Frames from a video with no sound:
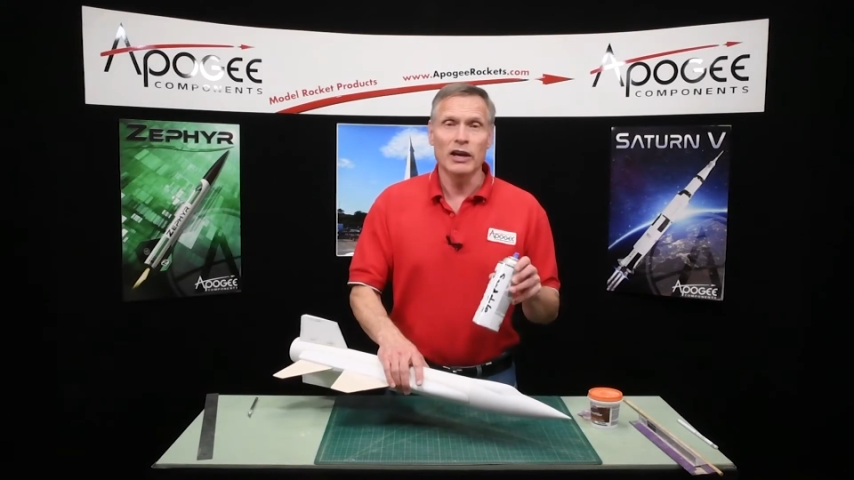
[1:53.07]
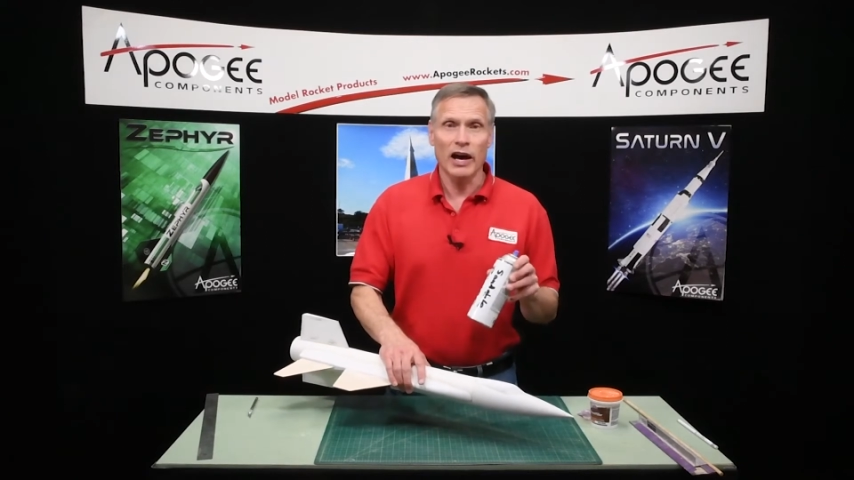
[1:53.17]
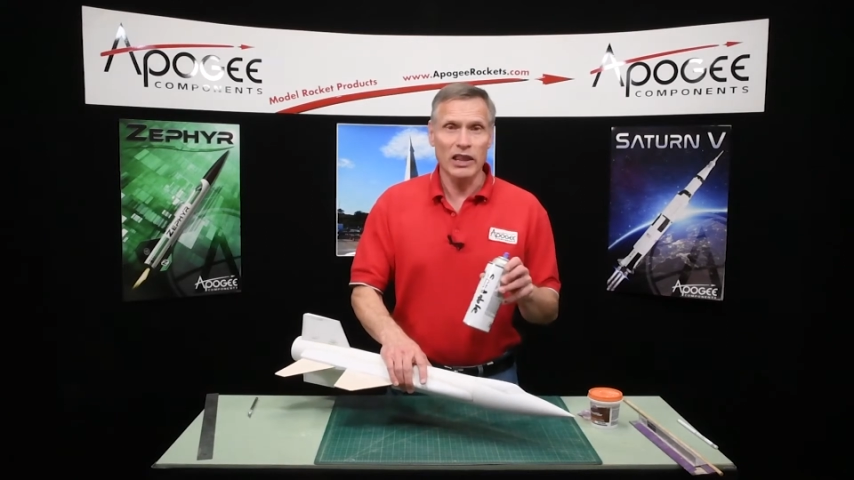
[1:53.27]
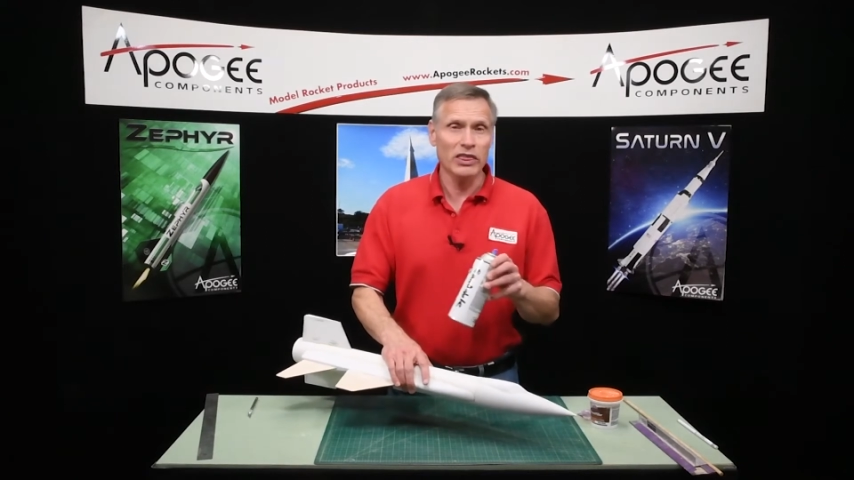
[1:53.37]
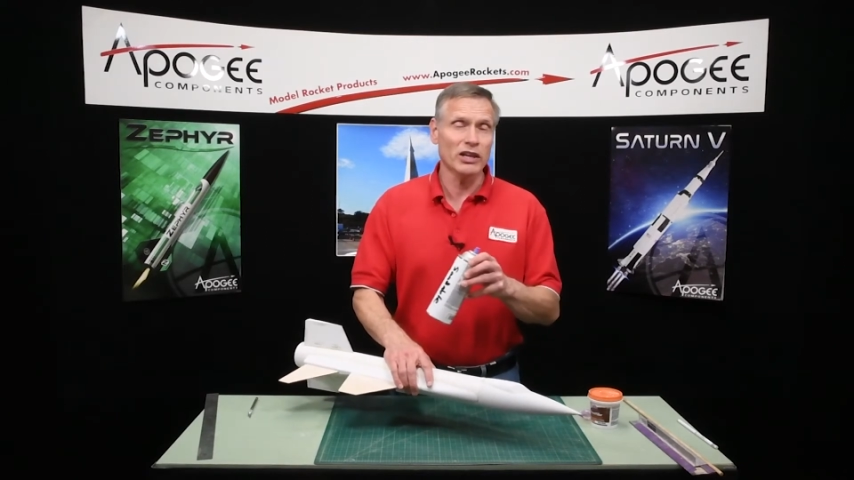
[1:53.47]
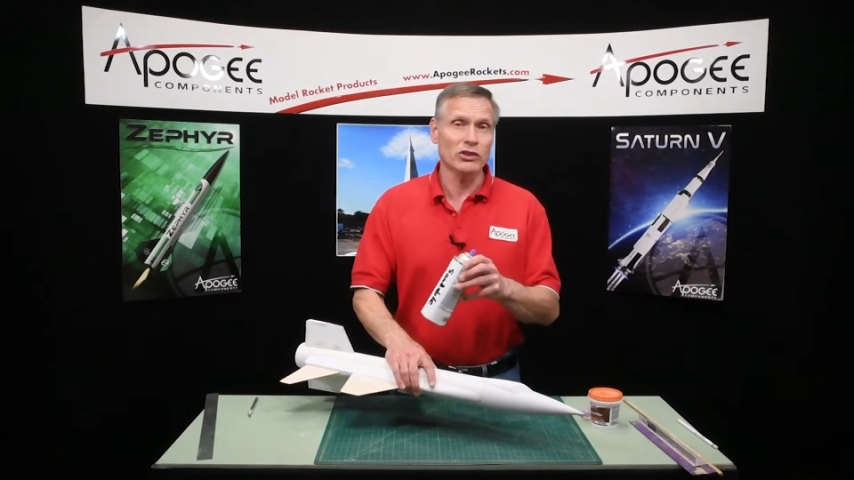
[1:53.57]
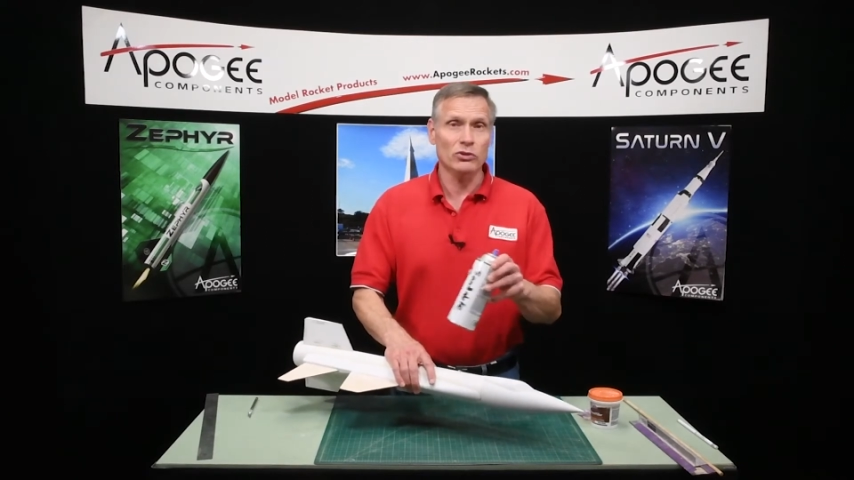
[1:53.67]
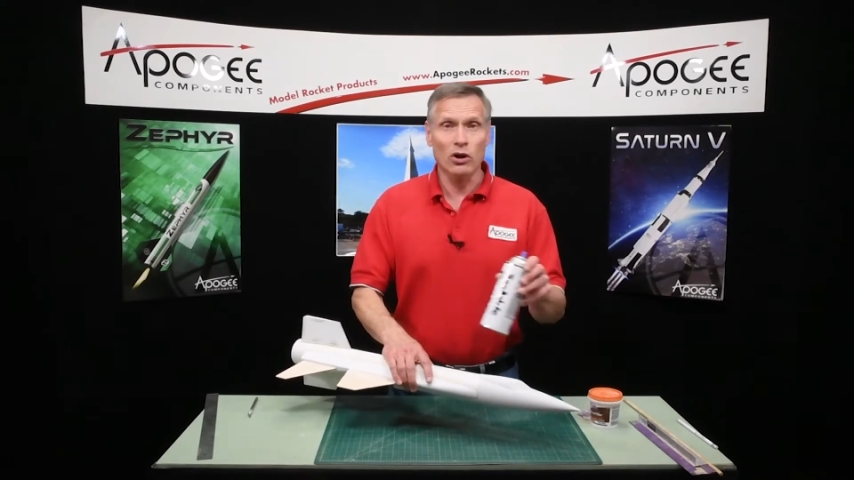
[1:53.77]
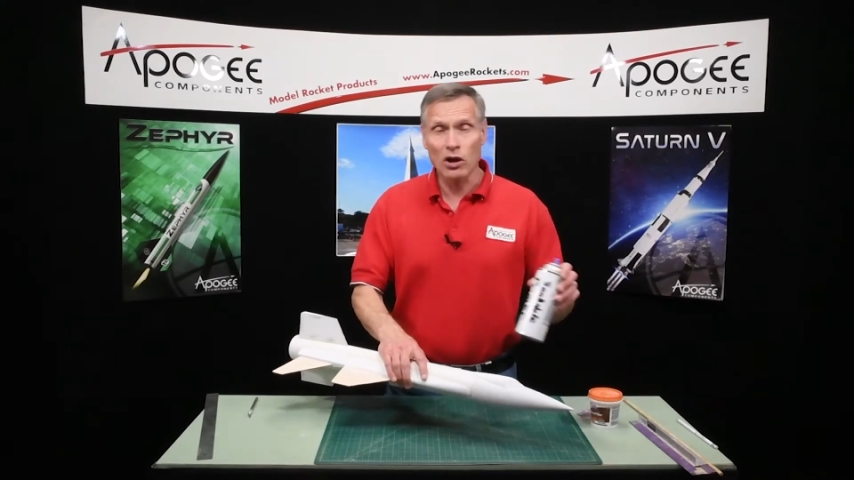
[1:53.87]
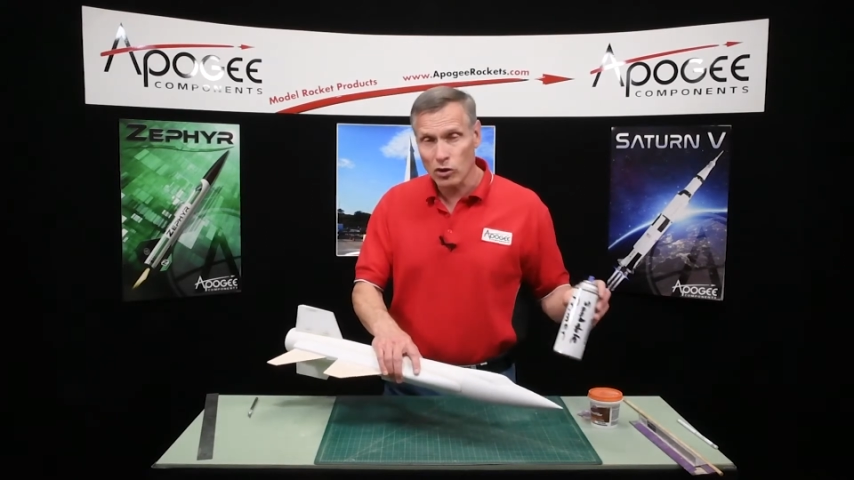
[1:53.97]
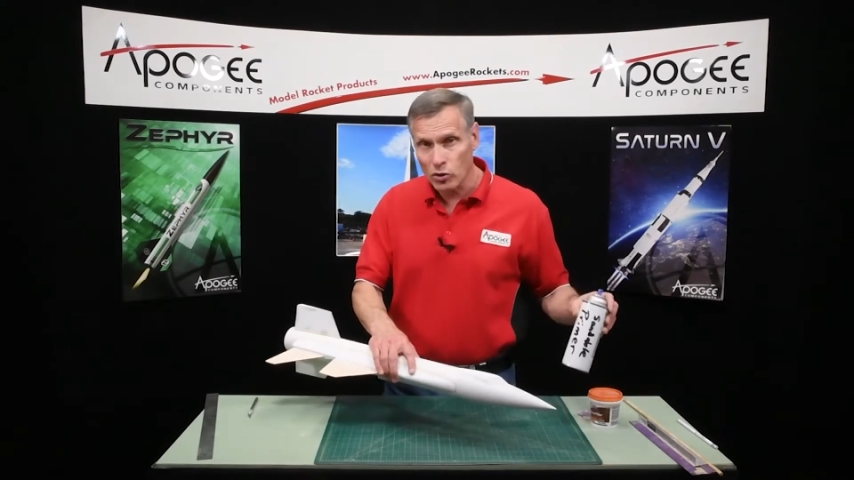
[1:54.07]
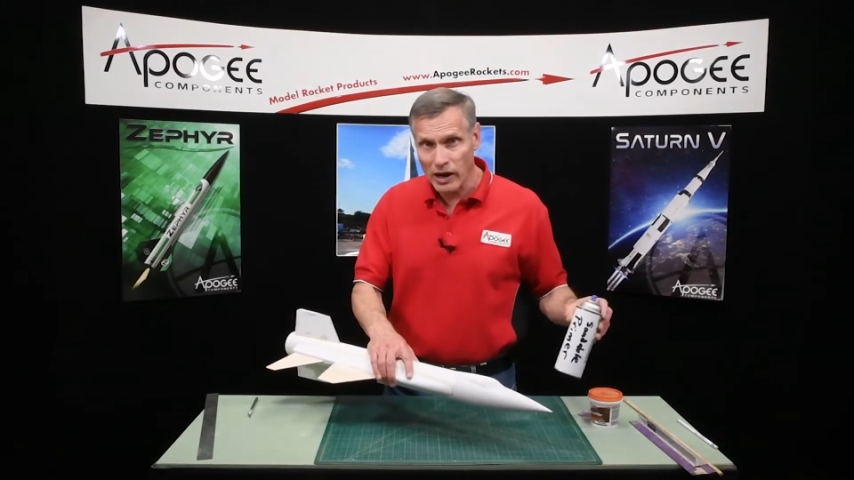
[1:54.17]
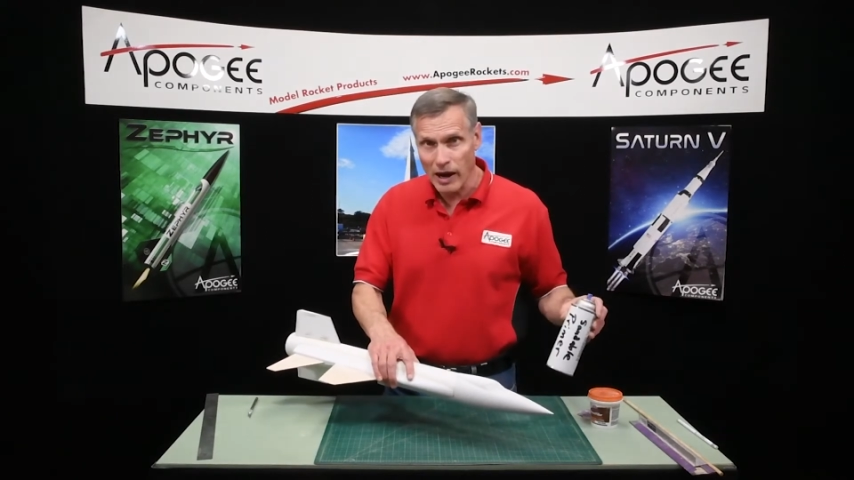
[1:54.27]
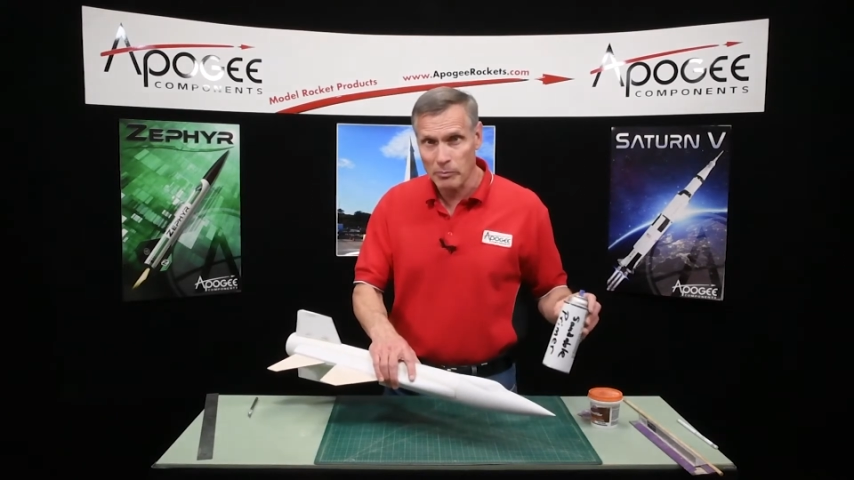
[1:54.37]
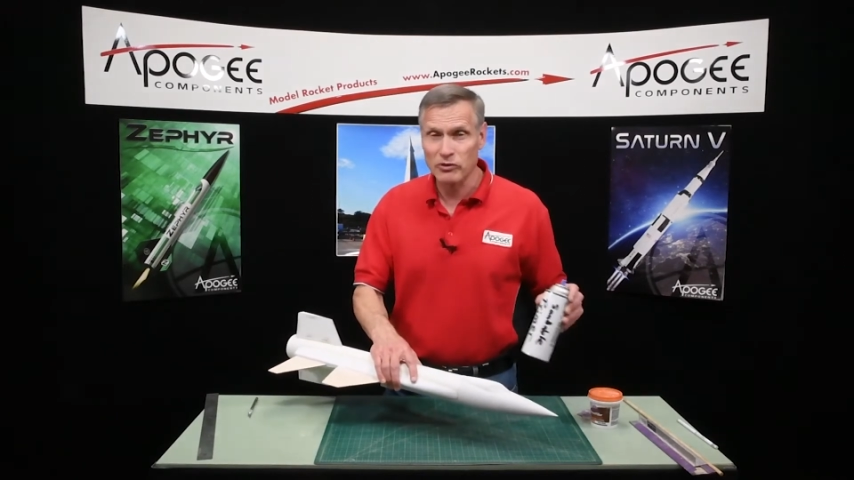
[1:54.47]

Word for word: I think they're all crap,